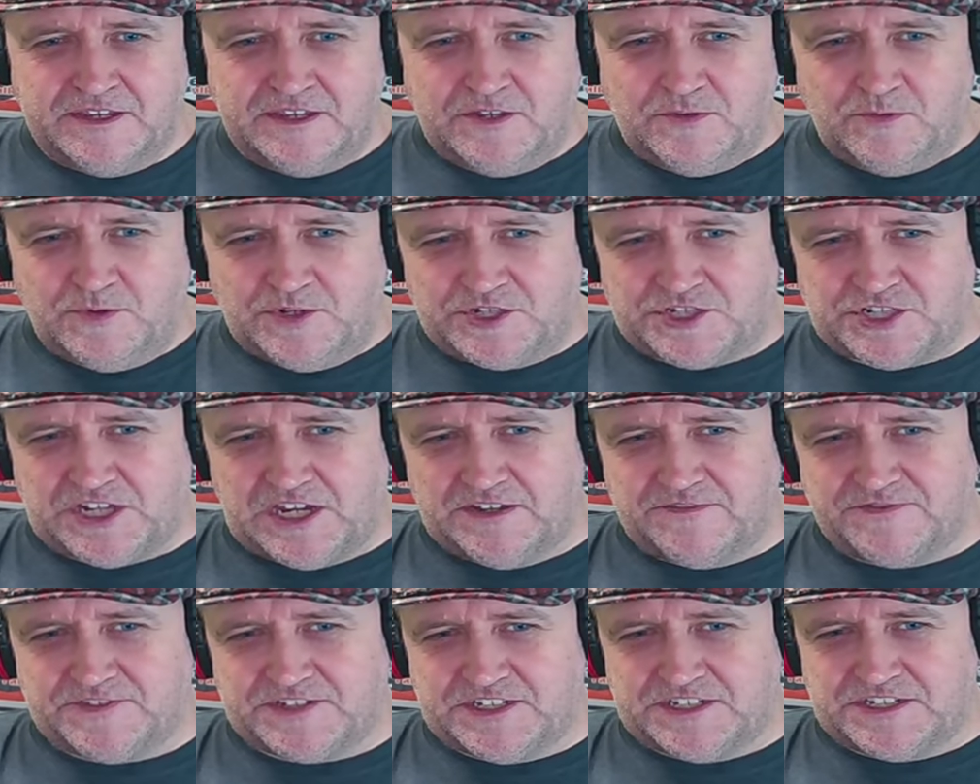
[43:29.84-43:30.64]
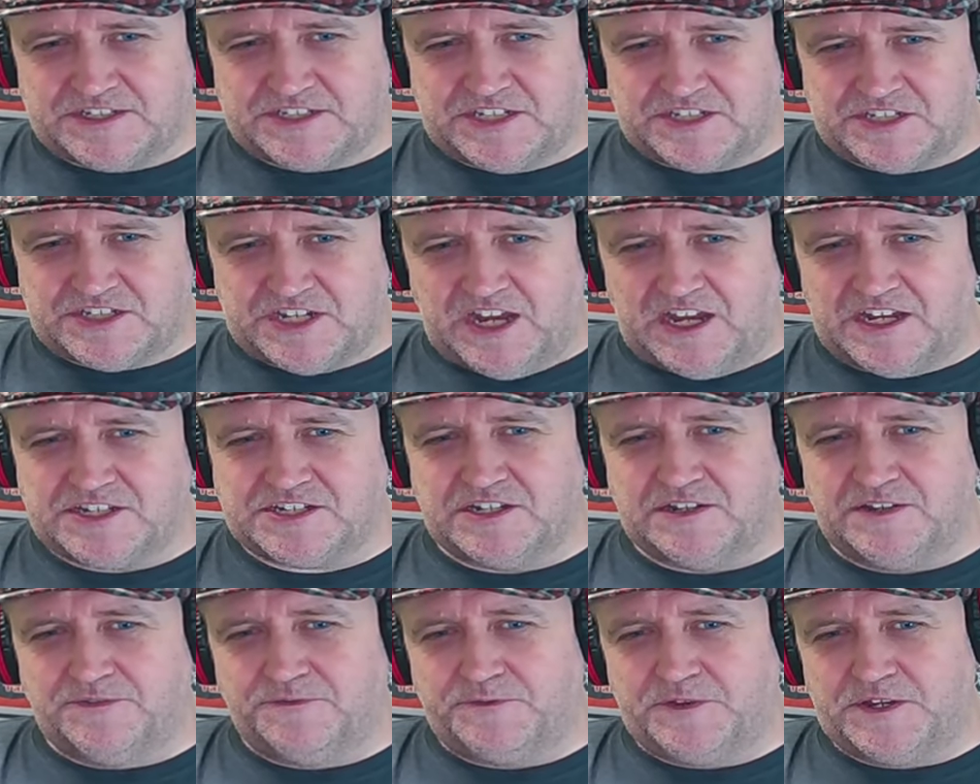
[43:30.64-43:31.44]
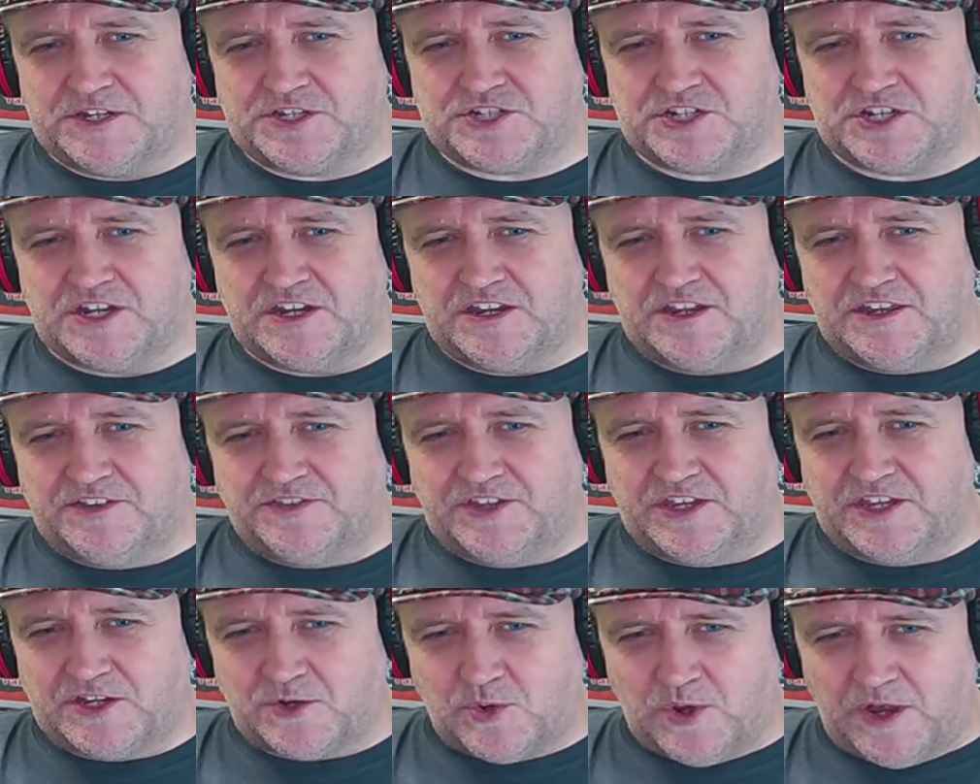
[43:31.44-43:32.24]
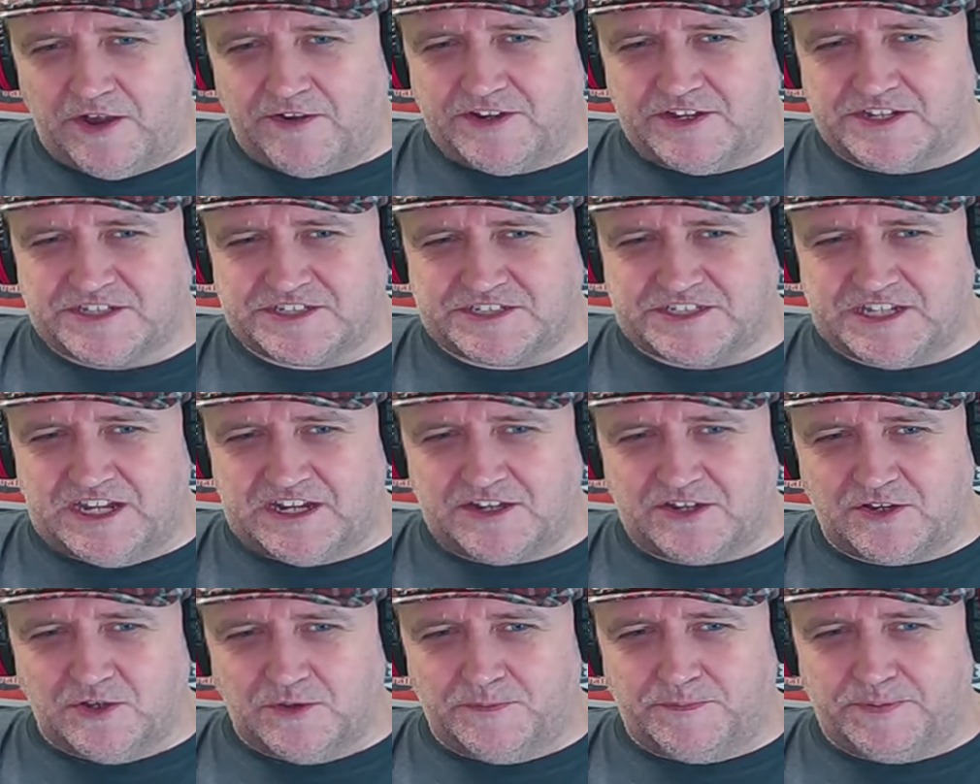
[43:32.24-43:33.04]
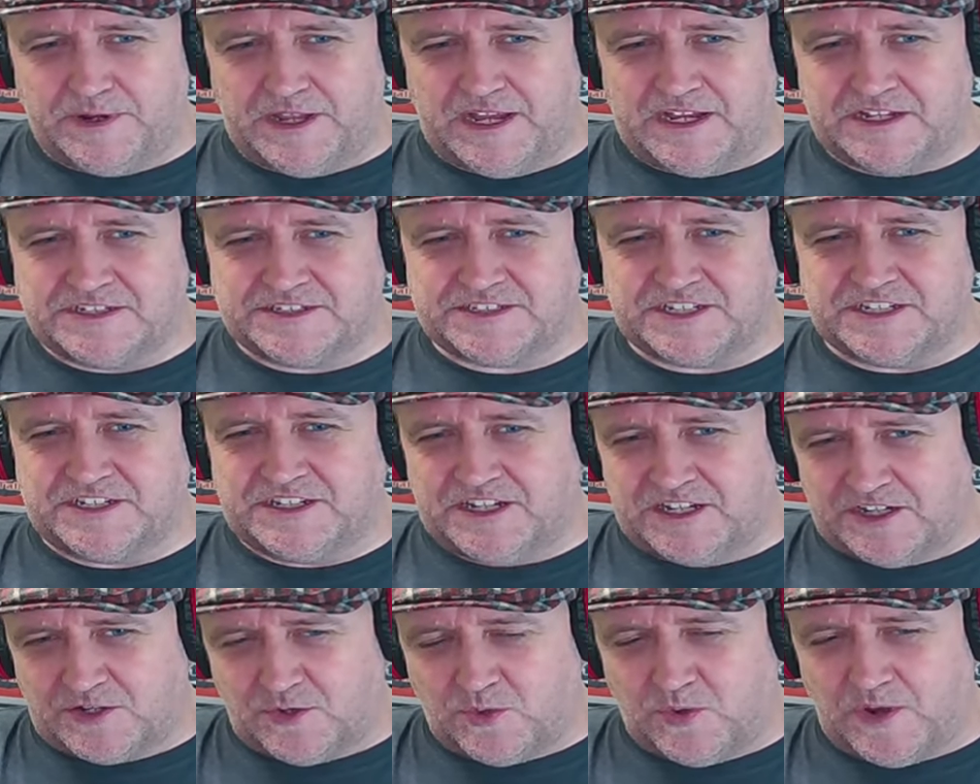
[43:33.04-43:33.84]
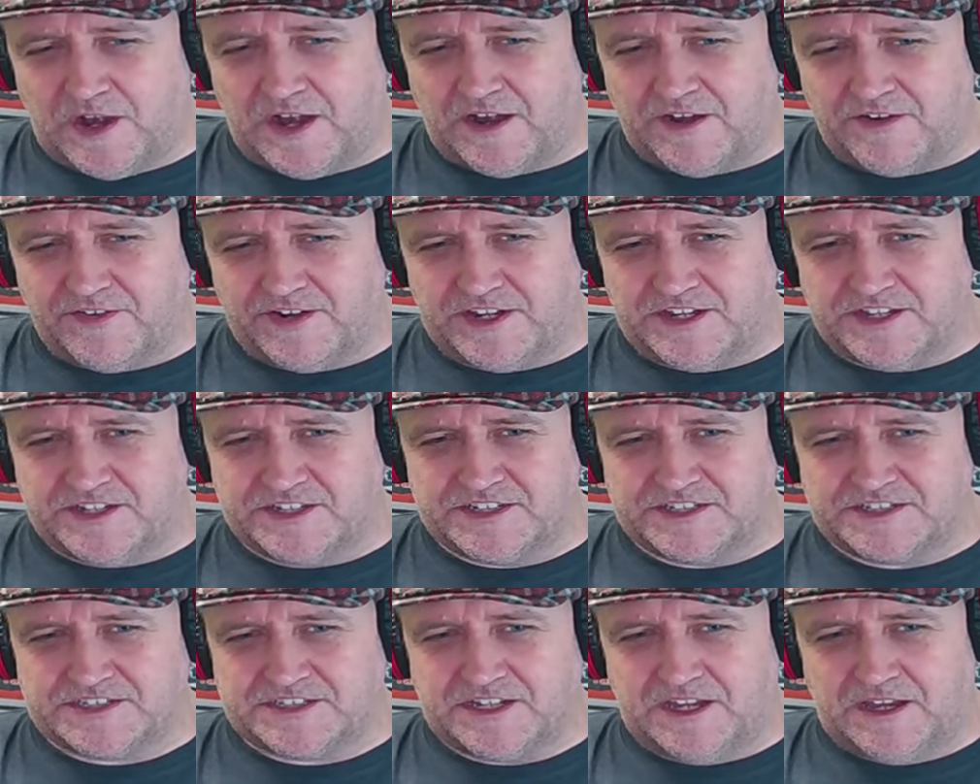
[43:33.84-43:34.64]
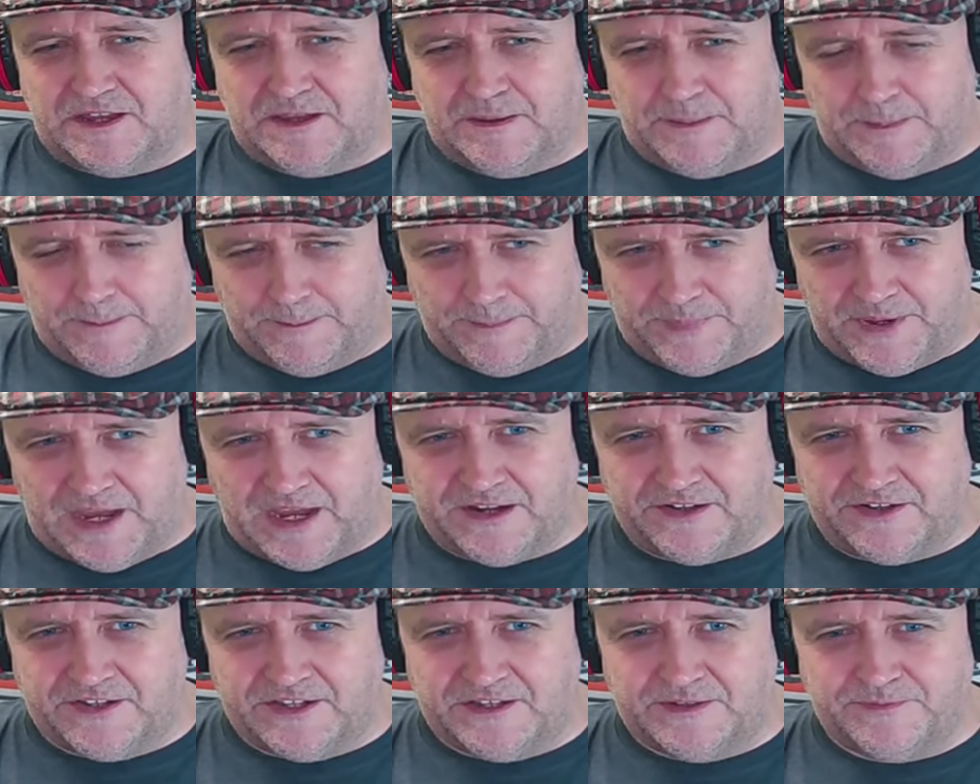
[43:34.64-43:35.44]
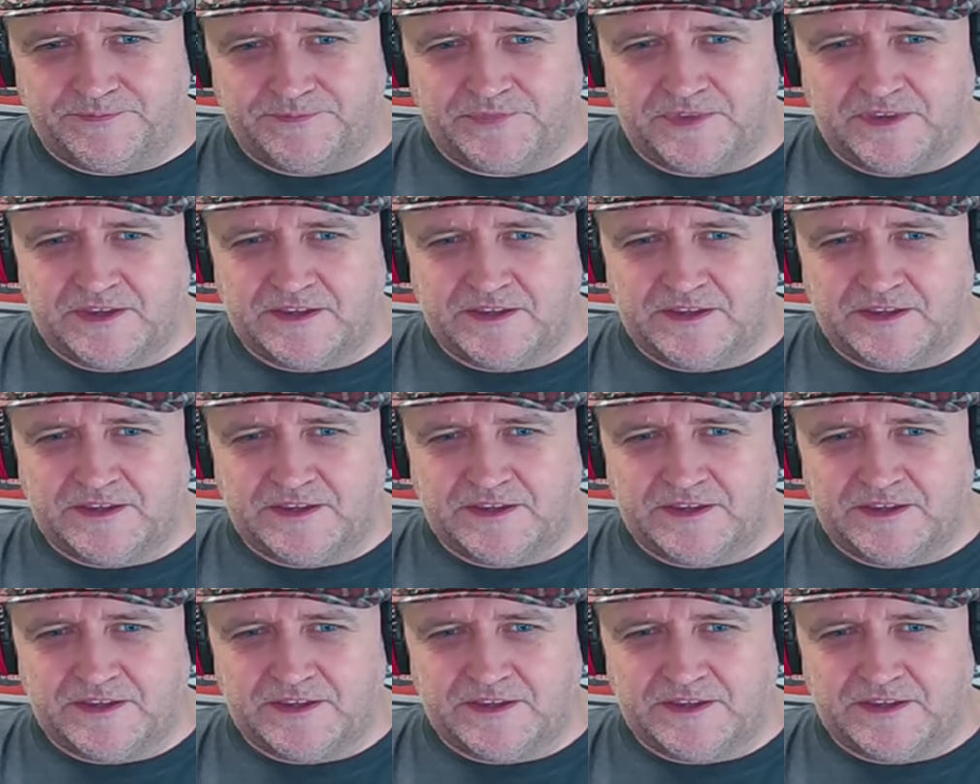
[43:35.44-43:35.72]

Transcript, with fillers: which gives us the title of Fisher, the Aquarius decor plans, and the Aquarius banner.